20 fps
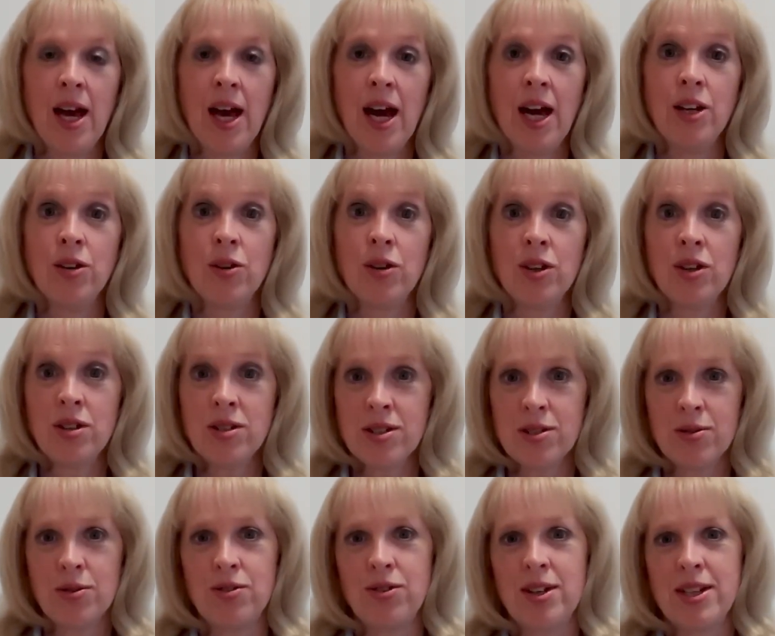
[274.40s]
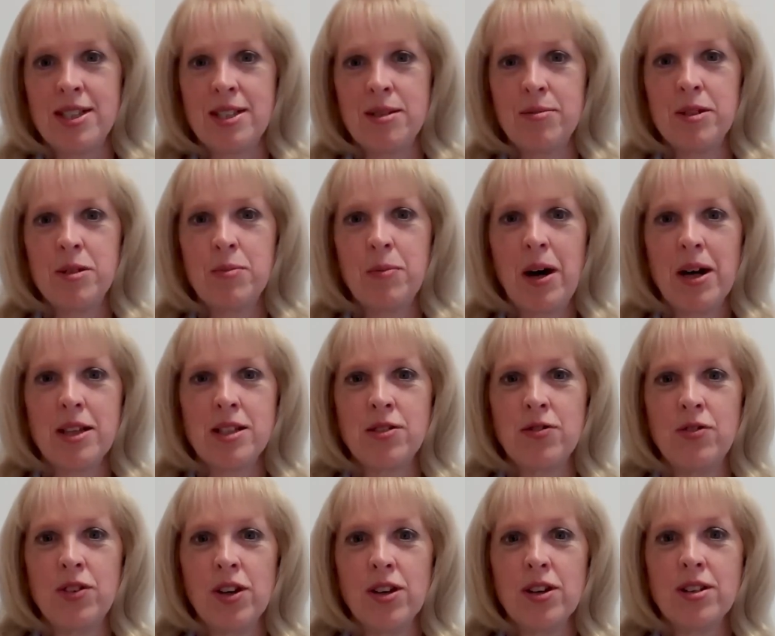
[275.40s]
And you can also address them as part
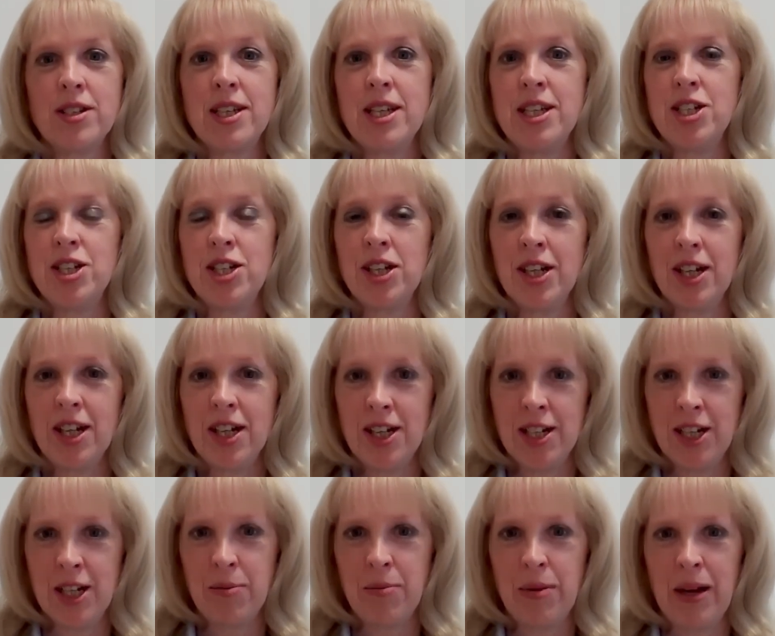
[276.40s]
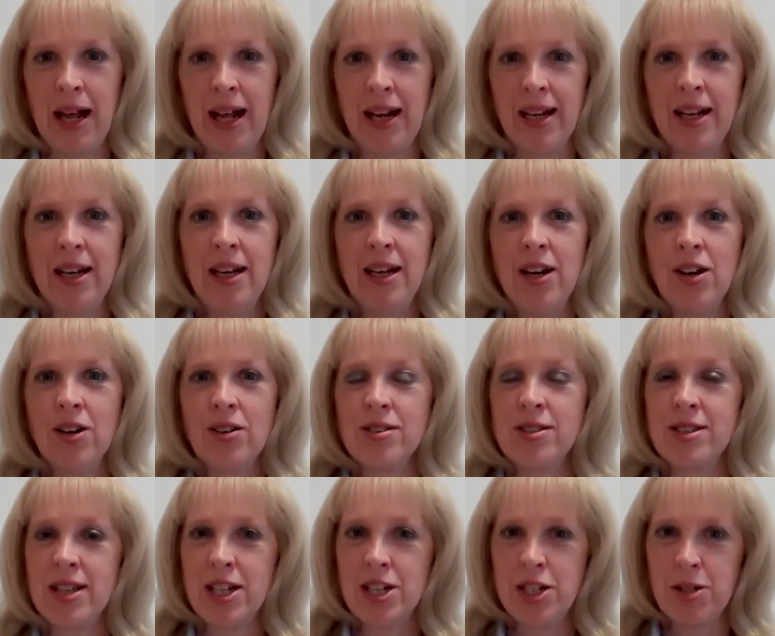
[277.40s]
of your teaching and learning plan or
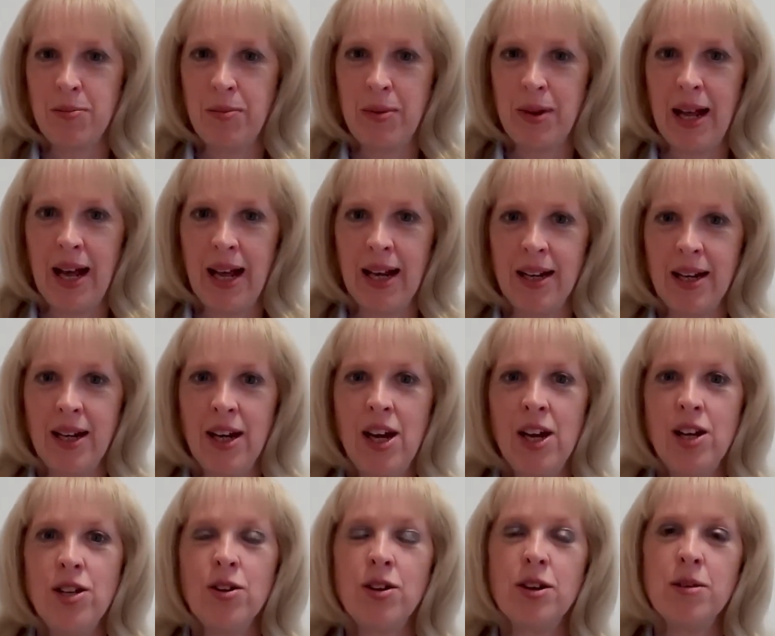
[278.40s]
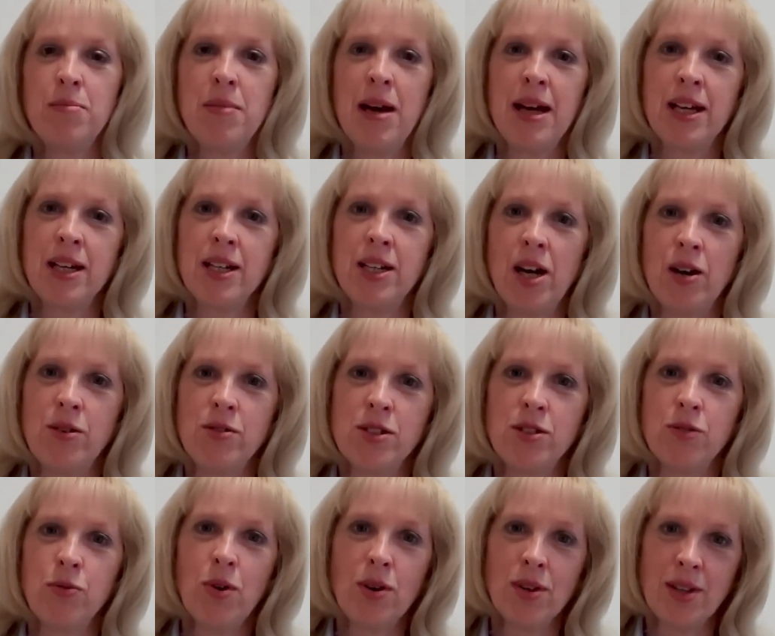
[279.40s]
session plan. You can make a note
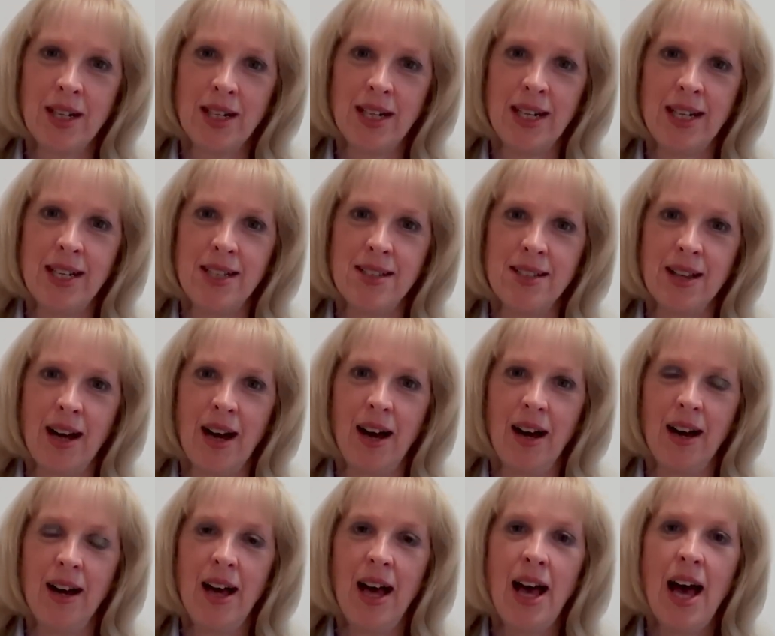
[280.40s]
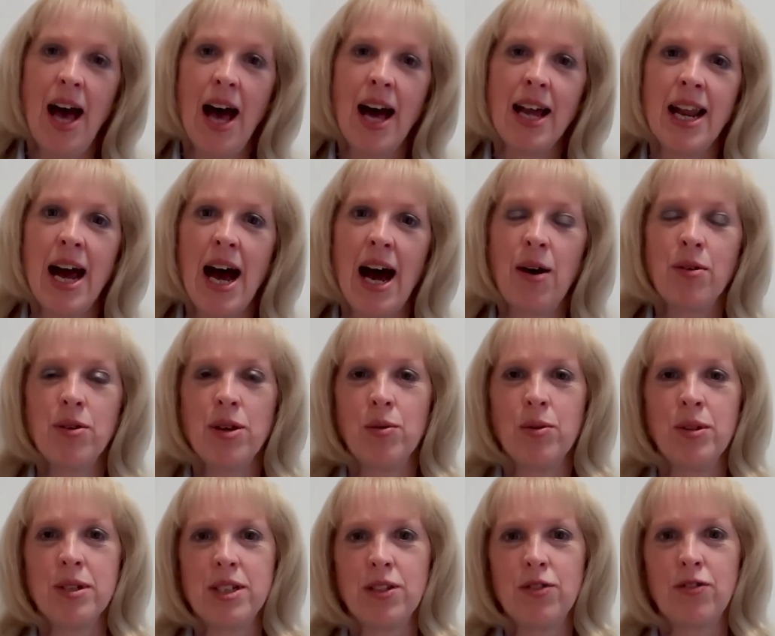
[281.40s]
of what their needs are and how you
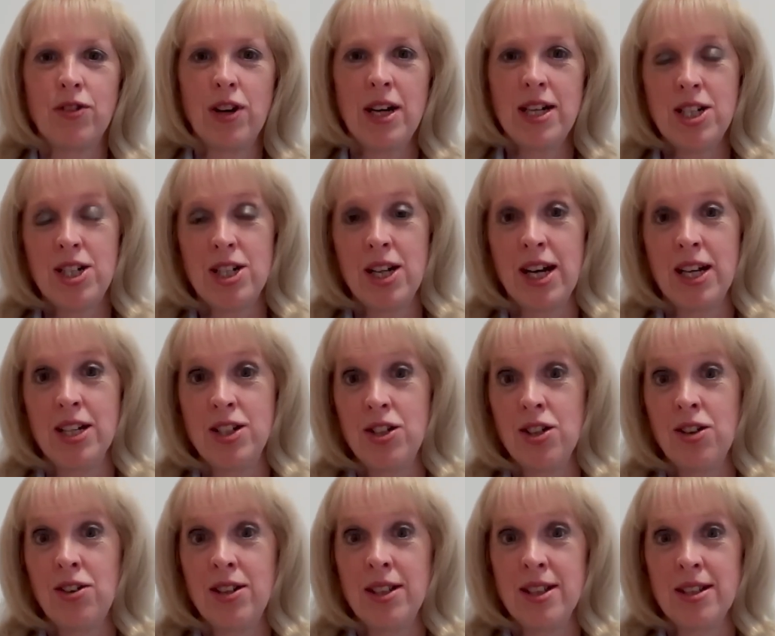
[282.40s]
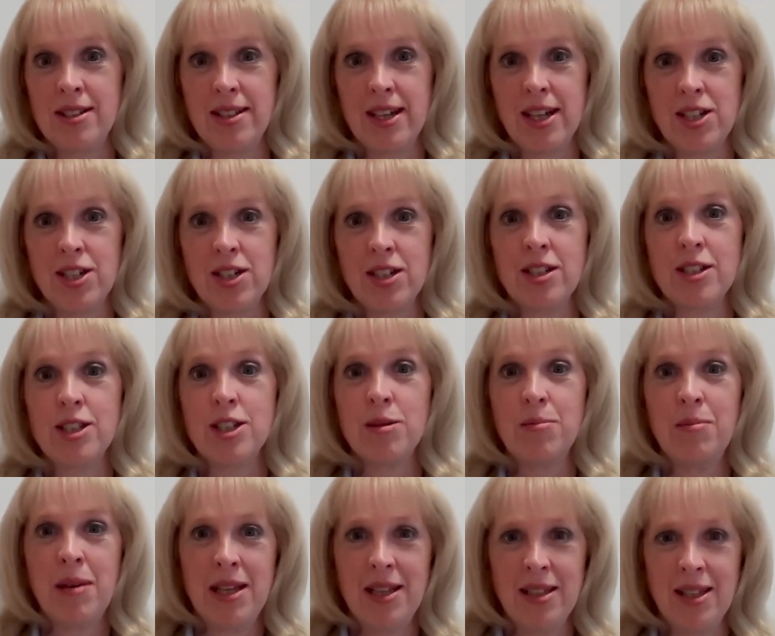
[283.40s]
will differentiate during the session to
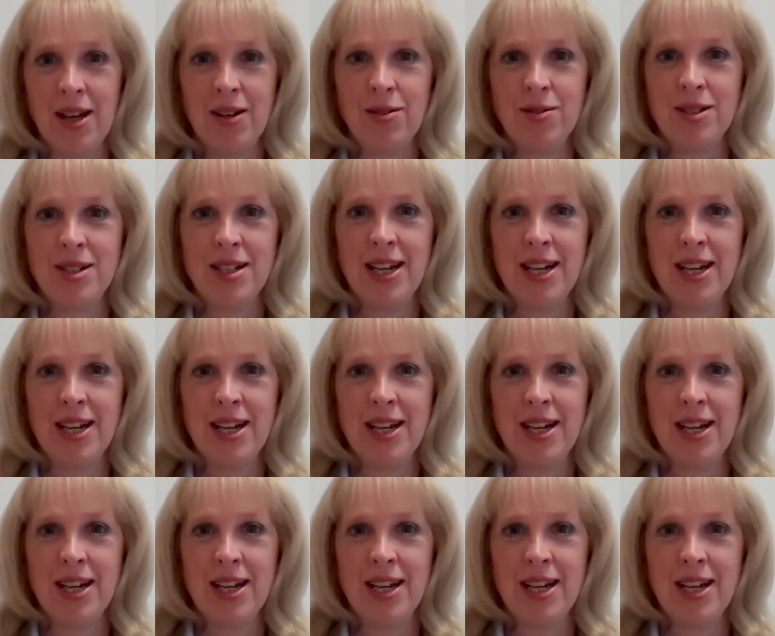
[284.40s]
meet those